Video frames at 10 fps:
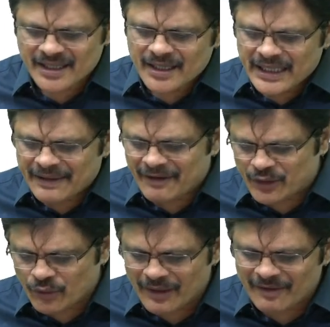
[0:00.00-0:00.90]
even
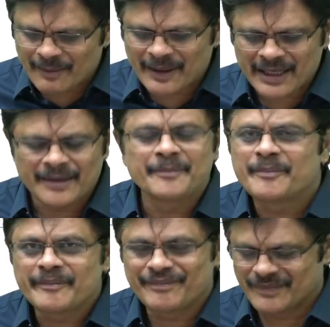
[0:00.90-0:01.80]
12 will be
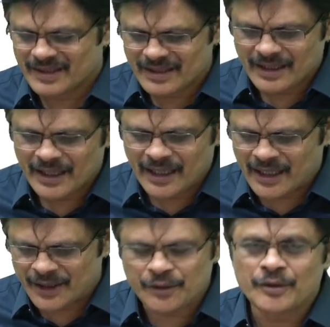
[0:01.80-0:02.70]

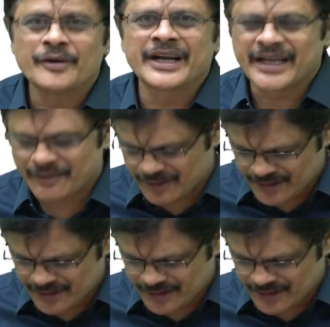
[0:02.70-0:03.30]
you know, retrieved.